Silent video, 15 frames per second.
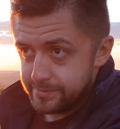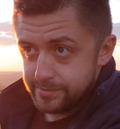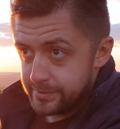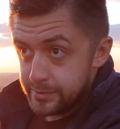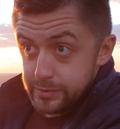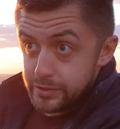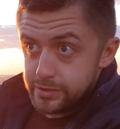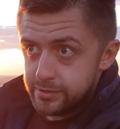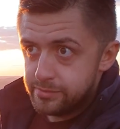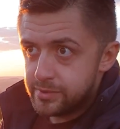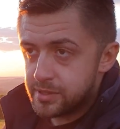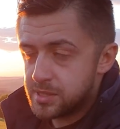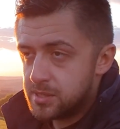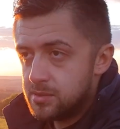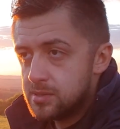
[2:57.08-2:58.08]

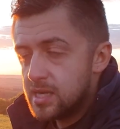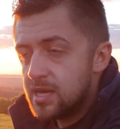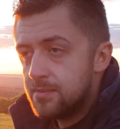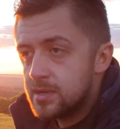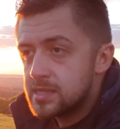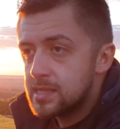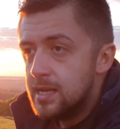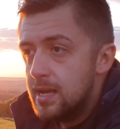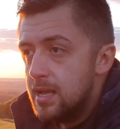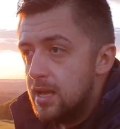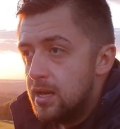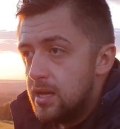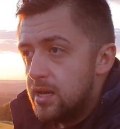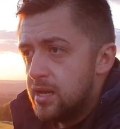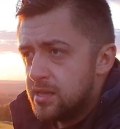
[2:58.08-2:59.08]
YouTubers, you name it.
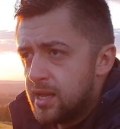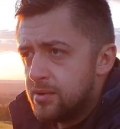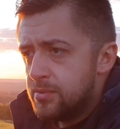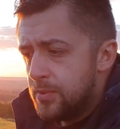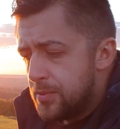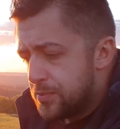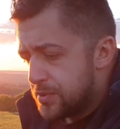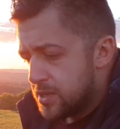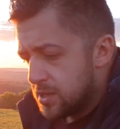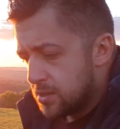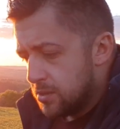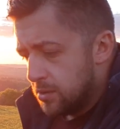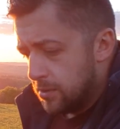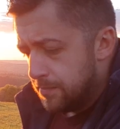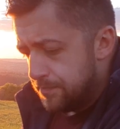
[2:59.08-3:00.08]
And that would be pretty
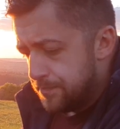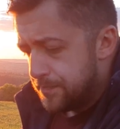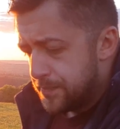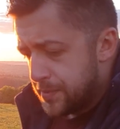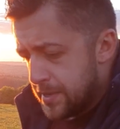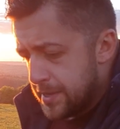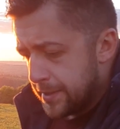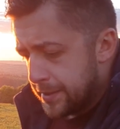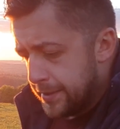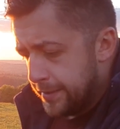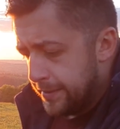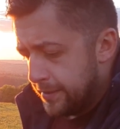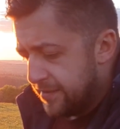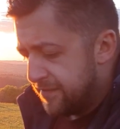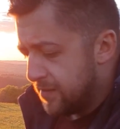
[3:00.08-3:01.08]
cool
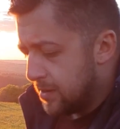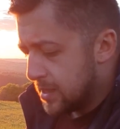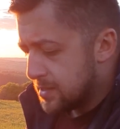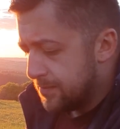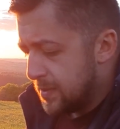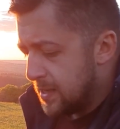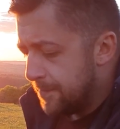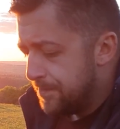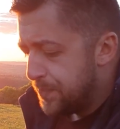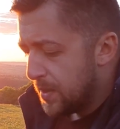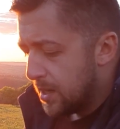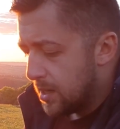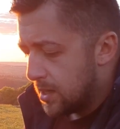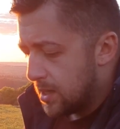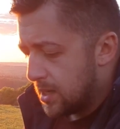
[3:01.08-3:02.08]
if you ask me.
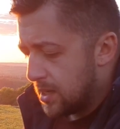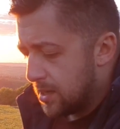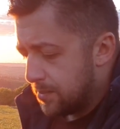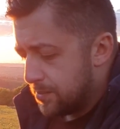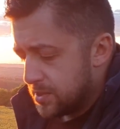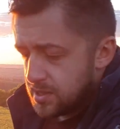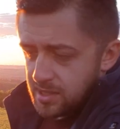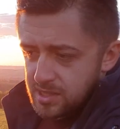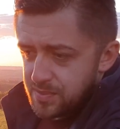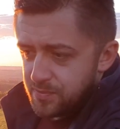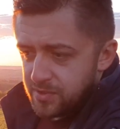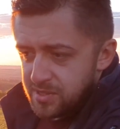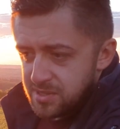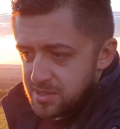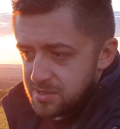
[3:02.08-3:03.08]
But at this
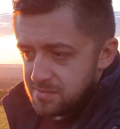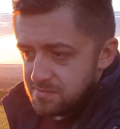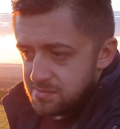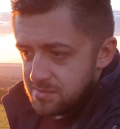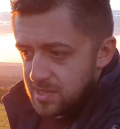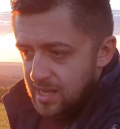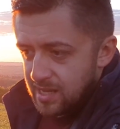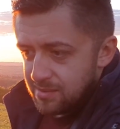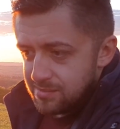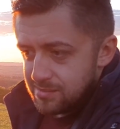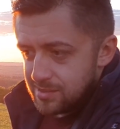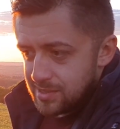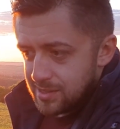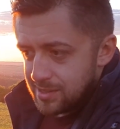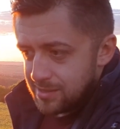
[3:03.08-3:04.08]
point, yeah,
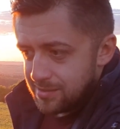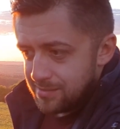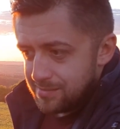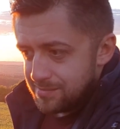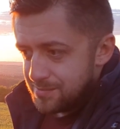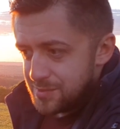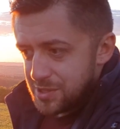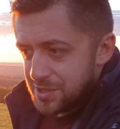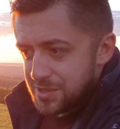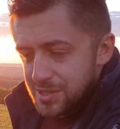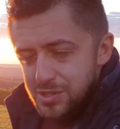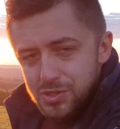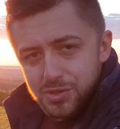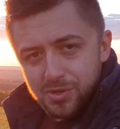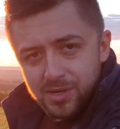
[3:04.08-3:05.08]
just
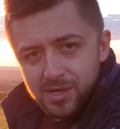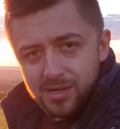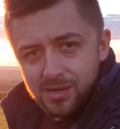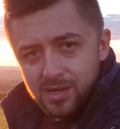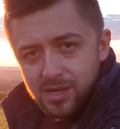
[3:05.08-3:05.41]
enjoy,